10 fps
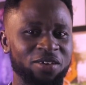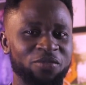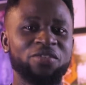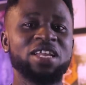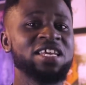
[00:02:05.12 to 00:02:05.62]

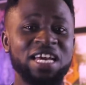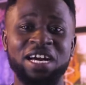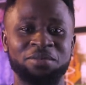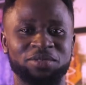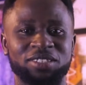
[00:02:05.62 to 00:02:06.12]
Failing
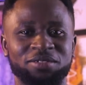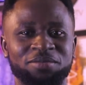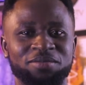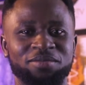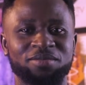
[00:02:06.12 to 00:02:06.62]
comes.
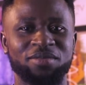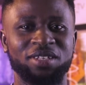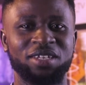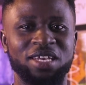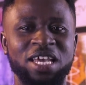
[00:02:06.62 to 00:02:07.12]

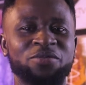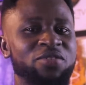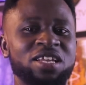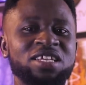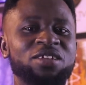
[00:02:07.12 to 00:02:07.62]
And
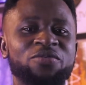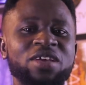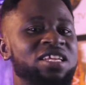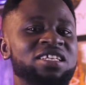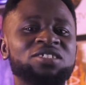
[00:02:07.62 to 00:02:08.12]

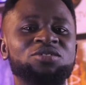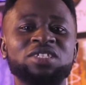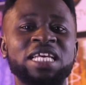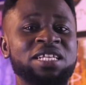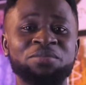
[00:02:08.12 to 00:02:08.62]
failing is not
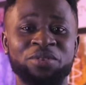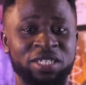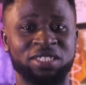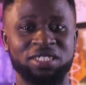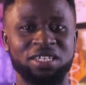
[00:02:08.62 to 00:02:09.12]
deliberate.
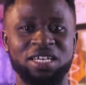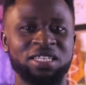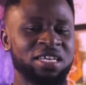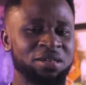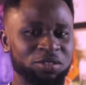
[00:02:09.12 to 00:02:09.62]
It
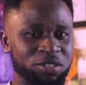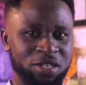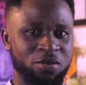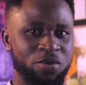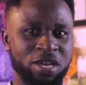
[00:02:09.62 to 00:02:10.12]
comes in a
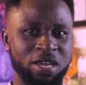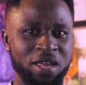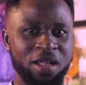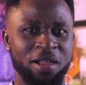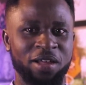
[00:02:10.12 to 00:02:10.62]
way
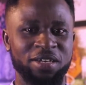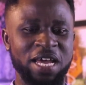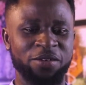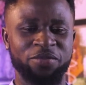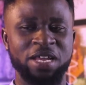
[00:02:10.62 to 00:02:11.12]
that you
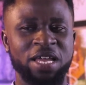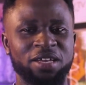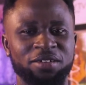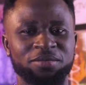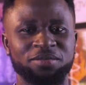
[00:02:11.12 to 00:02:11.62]
feel like
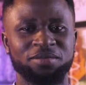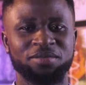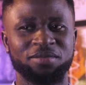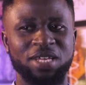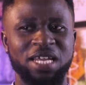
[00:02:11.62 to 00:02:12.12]

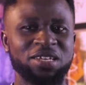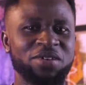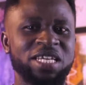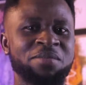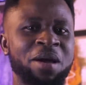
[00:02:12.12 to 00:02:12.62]
I did with
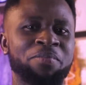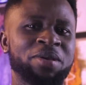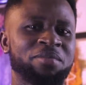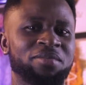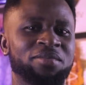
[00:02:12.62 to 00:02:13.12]
my
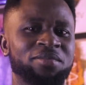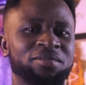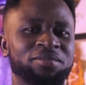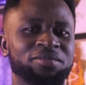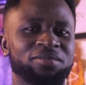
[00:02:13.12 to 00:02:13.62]
pen.
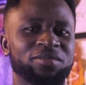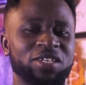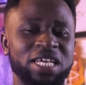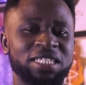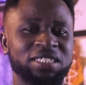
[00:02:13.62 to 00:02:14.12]
You
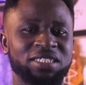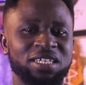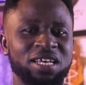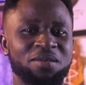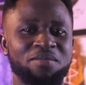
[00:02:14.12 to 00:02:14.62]
get it.
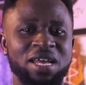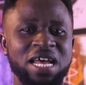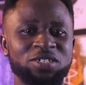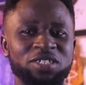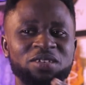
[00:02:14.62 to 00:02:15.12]
But that
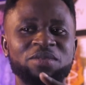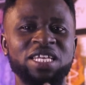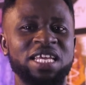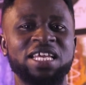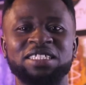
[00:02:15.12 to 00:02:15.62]
shouldn't be
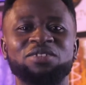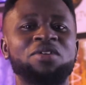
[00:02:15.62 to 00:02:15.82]
the case.